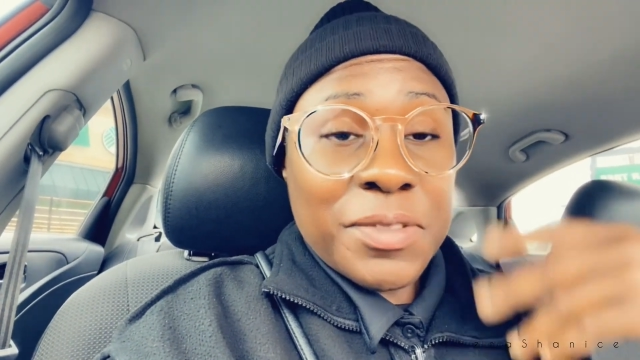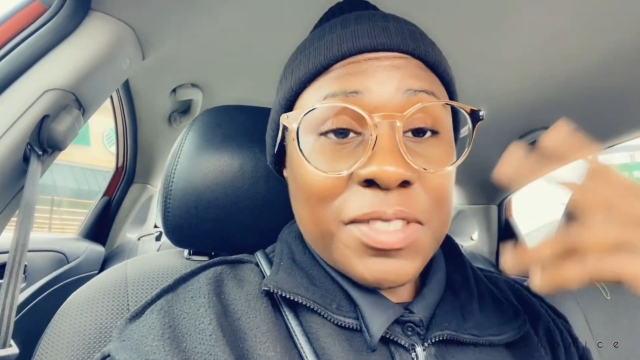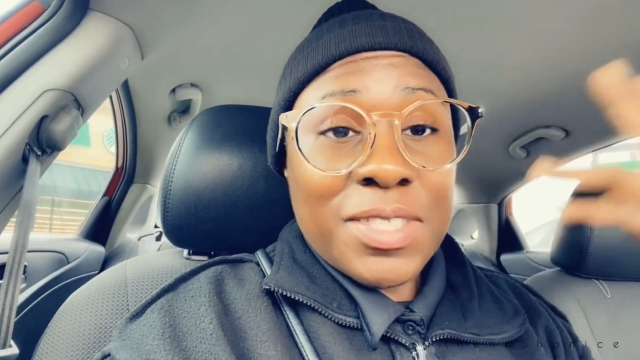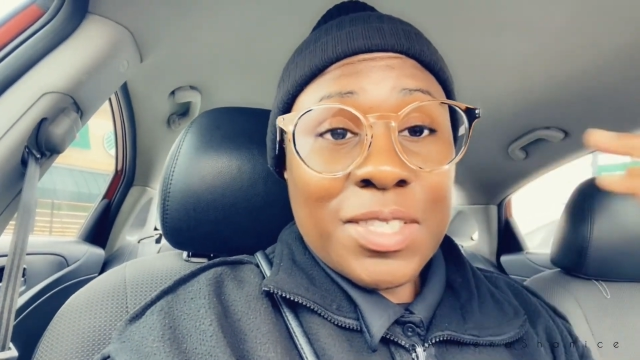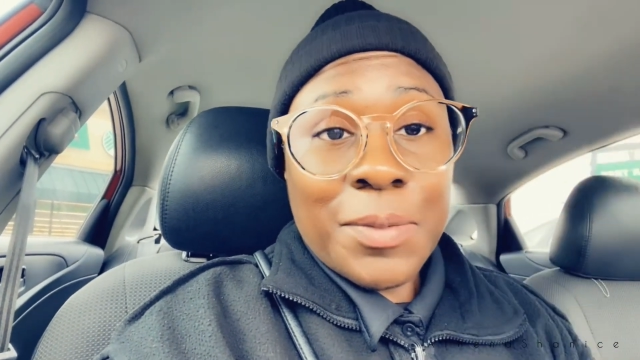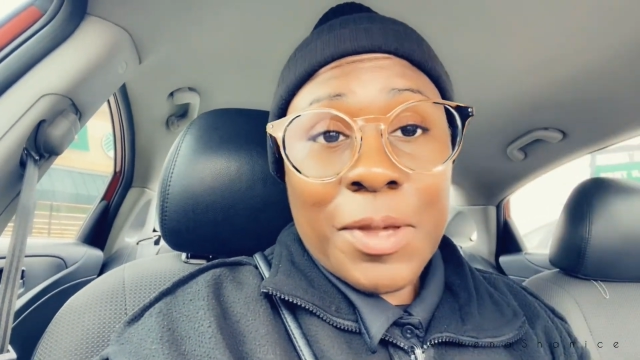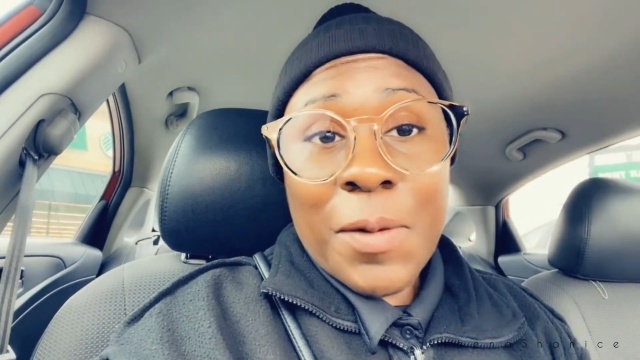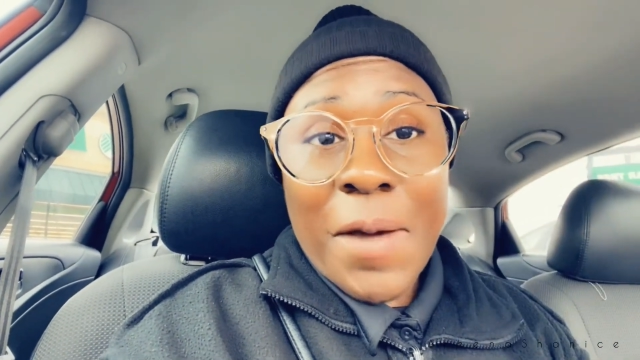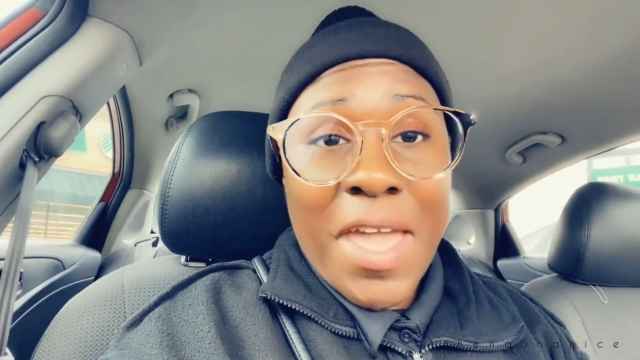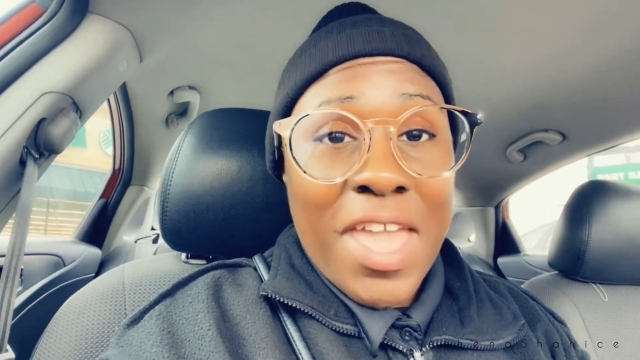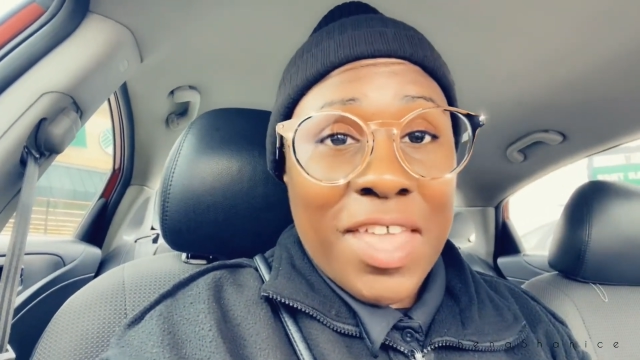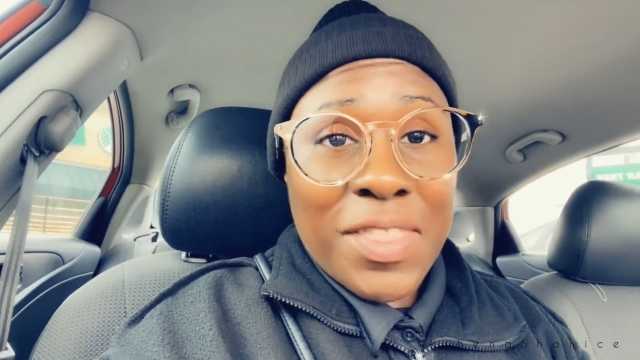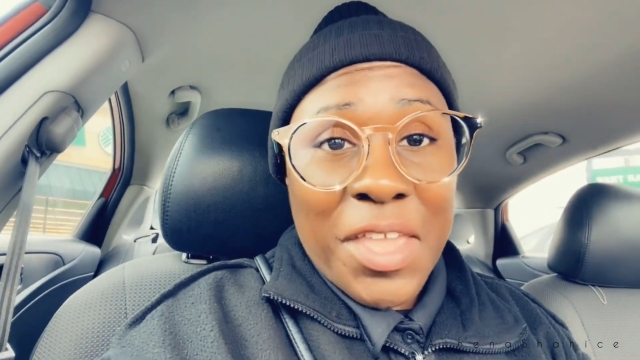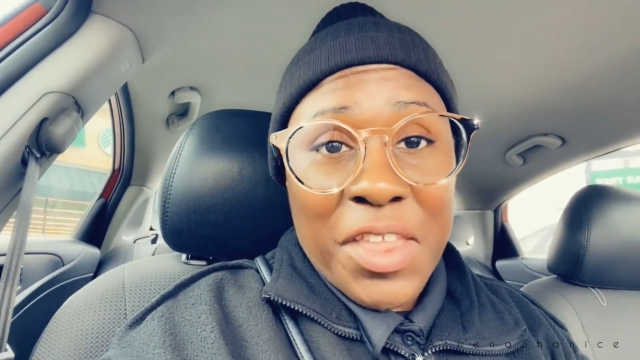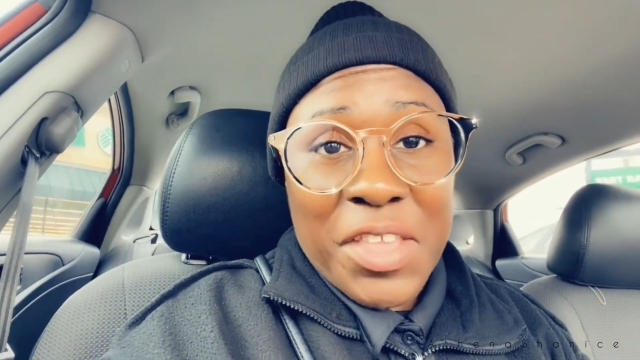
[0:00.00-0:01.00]
So we're going to
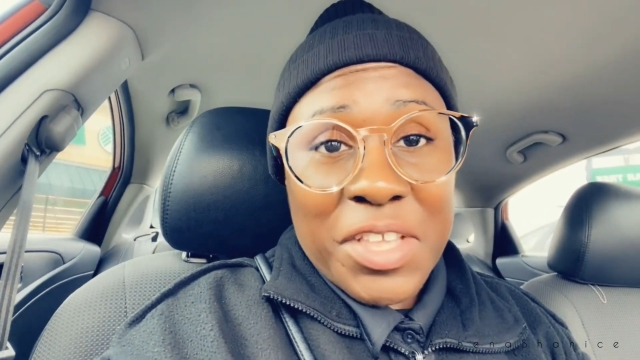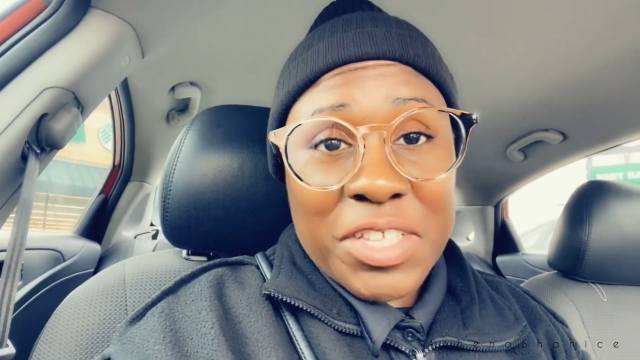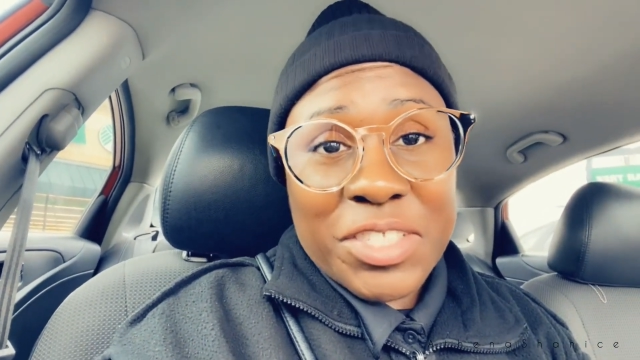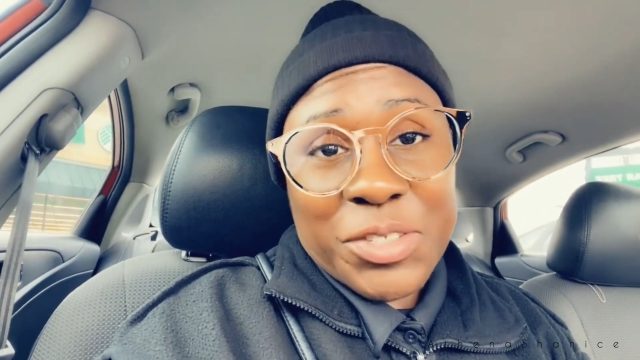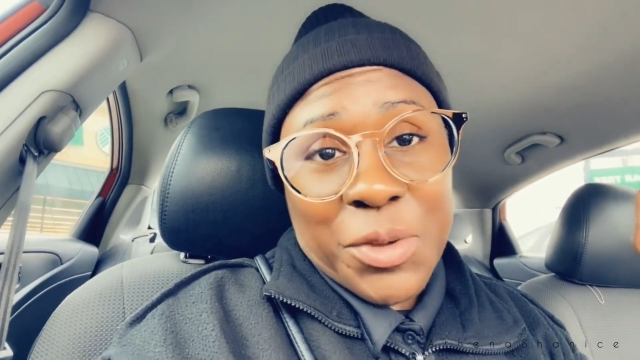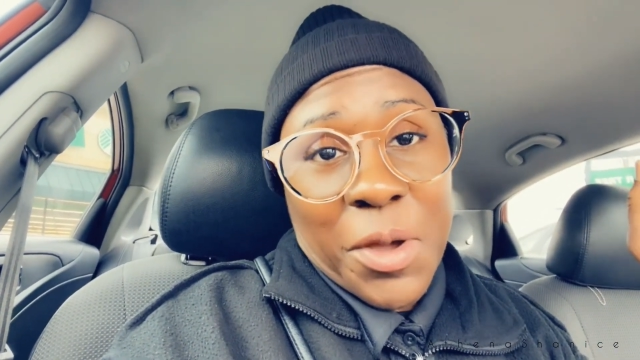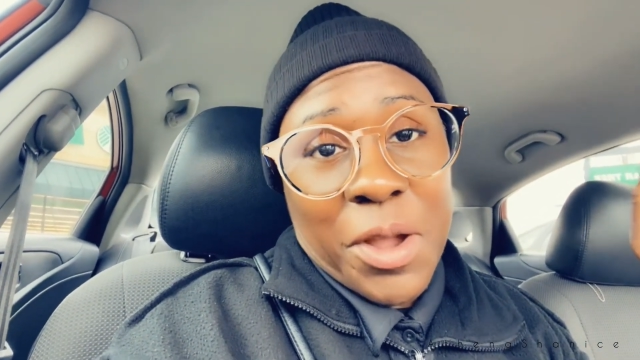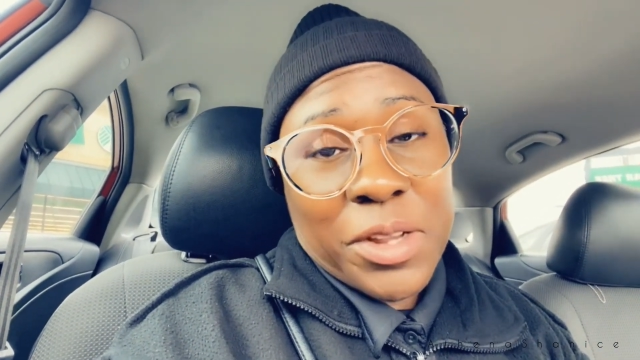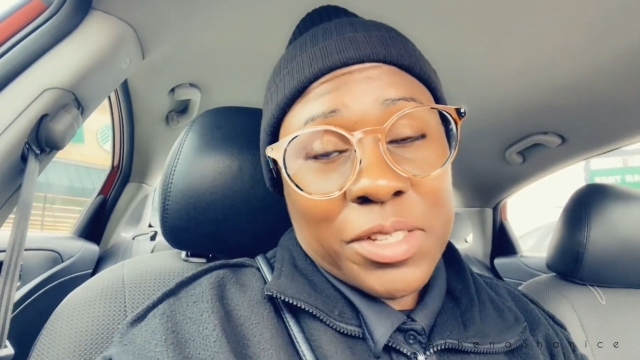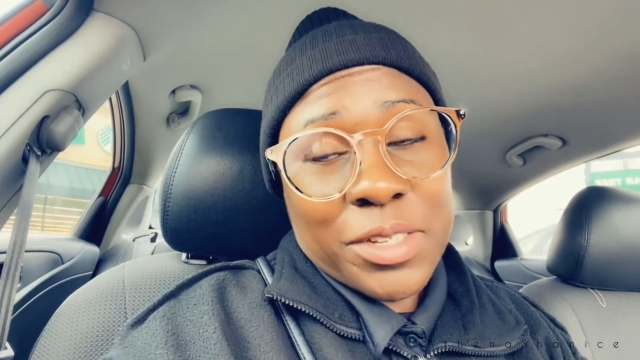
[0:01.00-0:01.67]
add that into our